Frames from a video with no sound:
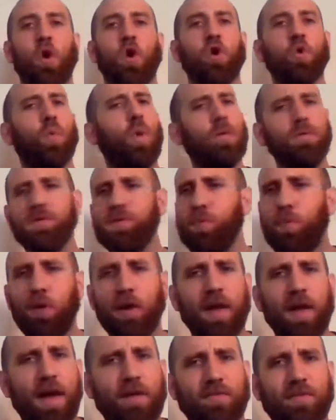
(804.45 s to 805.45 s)
What was the
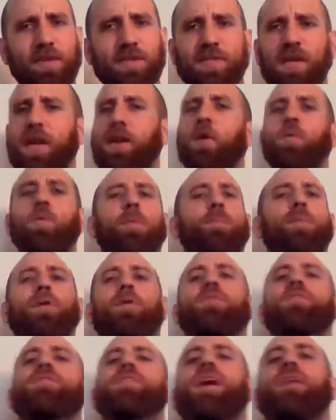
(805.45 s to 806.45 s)
point of having this? I know we're
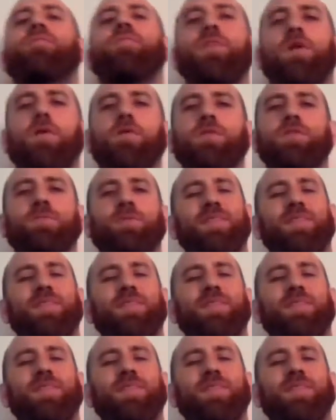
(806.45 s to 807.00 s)
building Kevin Owens,